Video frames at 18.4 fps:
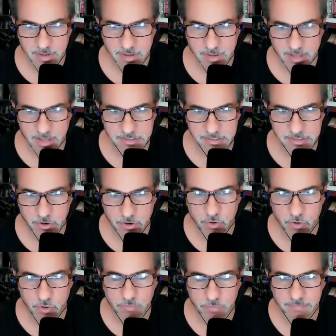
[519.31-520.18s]
And
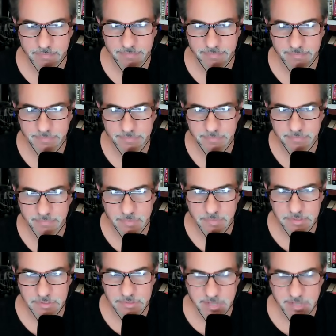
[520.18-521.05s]
so
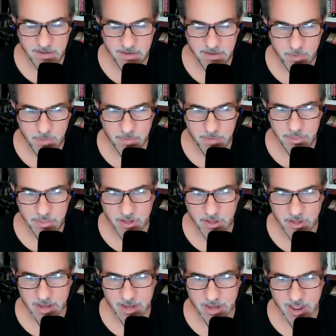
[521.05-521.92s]
Steve probably
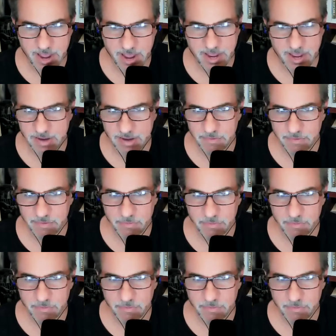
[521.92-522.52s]
thought, hey,